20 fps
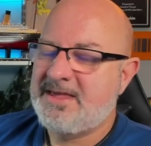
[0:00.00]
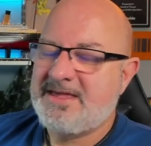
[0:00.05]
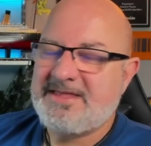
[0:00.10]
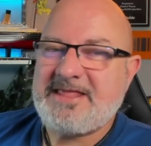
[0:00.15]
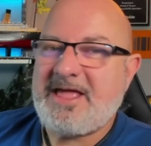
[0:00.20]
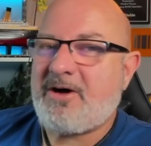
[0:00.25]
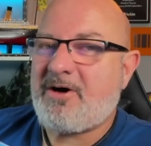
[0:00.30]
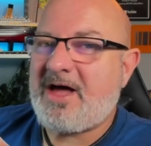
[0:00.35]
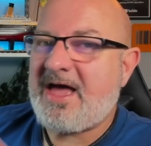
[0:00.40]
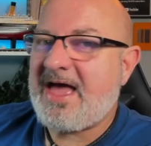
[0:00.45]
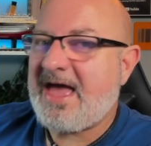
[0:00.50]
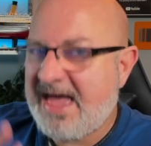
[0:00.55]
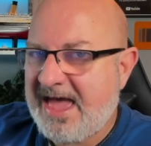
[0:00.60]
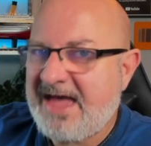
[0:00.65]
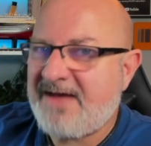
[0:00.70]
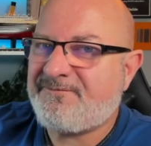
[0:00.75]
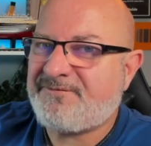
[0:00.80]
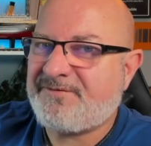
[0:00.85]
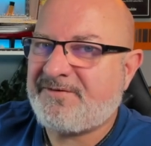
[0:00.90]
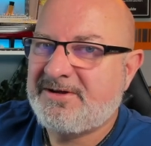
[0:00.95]
Now I
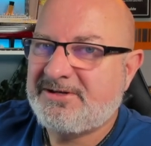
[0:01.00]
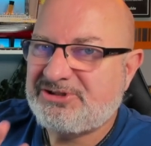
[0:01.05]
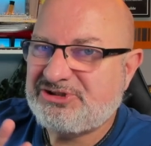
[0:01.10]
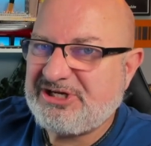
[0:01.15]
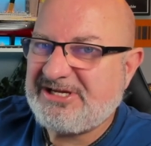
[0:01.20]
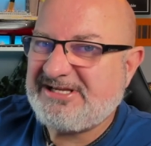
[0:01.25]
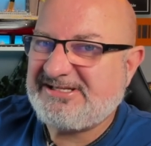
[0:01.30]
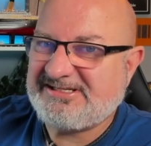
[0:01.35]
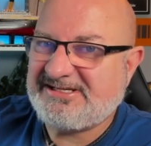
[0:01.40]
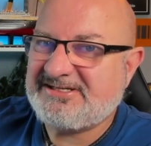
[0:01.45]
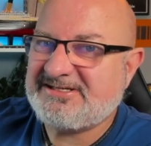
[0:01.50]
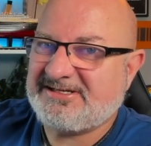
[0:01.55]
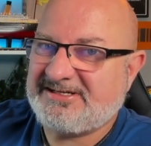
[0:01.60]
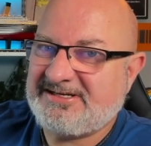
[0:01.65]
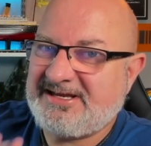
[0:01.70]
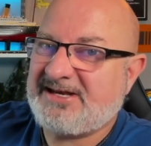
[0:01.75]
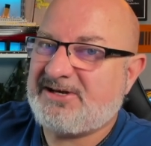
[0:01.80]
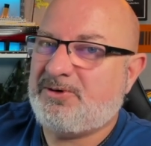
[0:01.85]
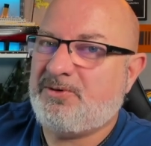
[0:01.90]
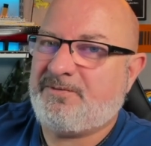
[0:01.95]
have cheated
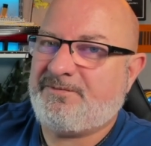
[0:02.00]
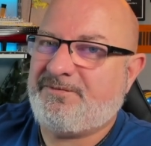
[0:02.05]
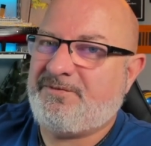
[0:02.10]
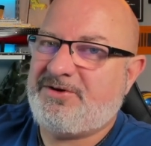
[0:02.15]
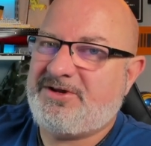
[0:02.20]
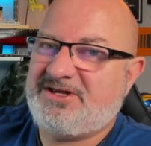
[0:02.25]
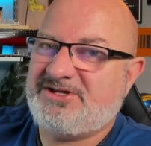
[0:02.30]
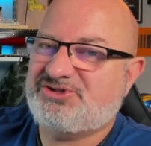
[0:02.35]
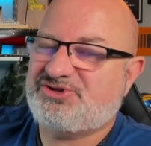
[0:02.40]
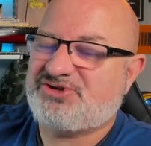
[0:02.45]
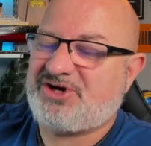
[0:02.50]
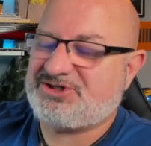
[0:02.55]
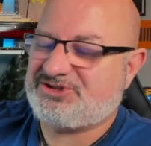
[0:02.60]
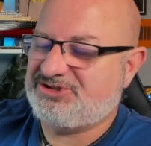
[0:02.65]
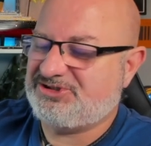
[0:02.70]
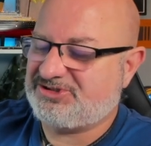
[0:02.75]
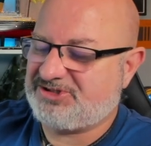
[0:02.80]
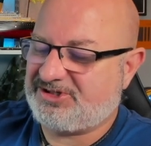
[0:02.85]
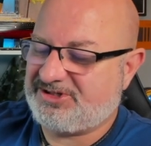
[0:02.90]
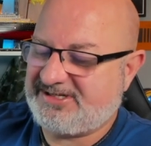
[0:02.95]
and had a look through the
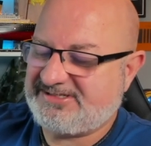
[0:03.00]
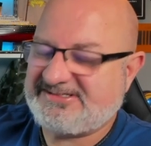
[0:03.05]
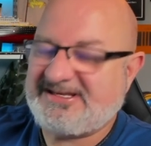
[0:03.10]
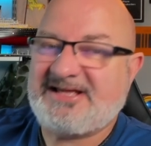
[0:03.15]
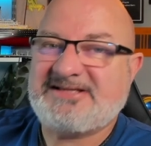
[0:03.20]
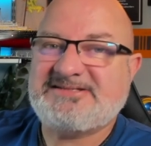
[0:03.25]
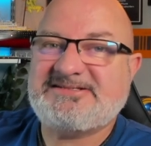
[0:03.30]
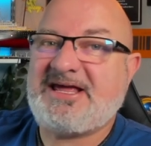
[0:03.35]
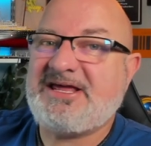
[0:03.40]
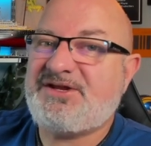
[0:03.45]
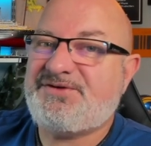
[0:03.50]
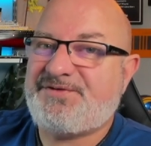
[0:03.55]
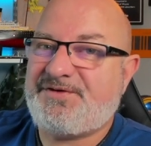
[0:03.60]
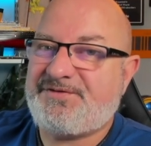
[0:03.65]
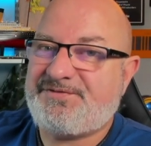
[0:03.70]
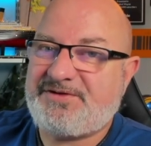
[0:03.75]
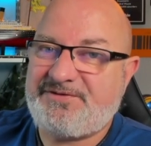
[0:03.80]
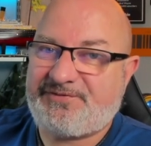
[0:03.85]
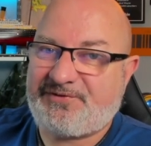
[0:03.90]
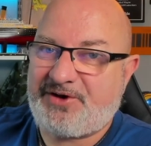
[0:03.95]
instructions on this. Now stage
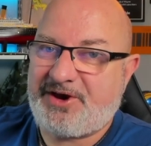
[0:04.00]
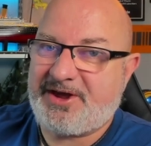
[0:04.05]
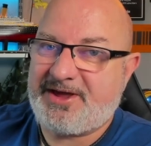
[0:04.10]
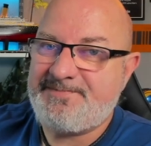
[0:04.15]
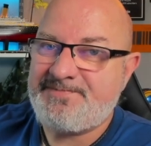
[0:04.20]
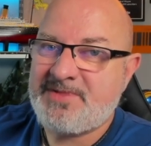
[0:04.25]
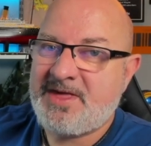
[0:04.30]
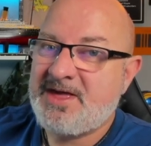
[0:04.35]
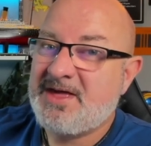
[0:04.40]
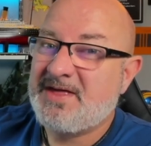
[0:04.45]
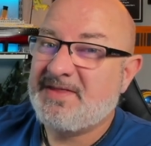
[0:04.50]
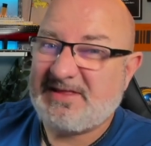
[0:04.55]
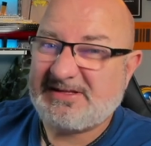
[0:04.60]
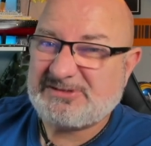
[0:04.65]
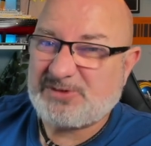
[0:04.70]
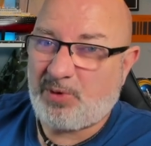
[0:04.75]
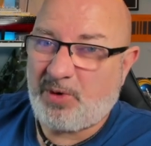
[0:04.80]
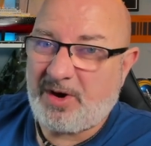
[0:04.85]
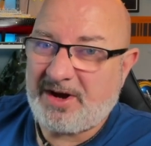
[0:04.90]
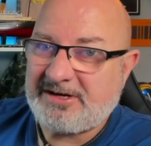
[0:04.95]
53,
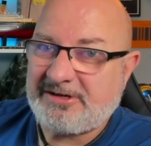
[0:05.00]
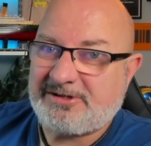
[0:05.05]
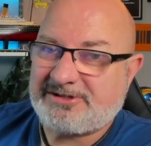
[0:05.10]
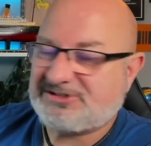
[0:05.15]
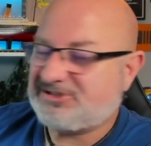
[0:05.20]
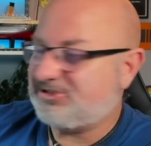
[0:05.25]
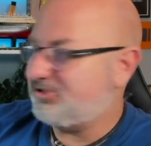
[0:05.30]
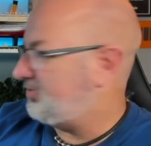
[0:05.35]
there's quite a lot to